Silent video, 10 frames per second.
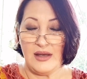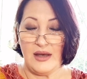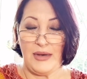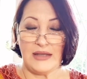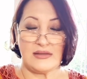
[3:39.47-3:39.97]

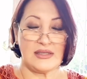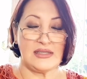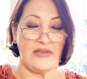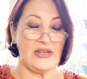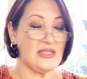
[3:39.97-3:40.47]
About
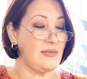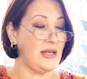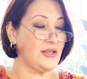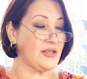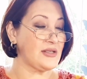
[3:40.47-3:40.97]
70
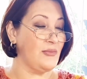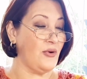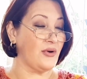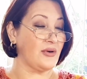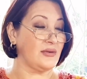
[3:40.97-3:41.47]
meters
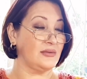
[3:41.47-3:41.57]
more.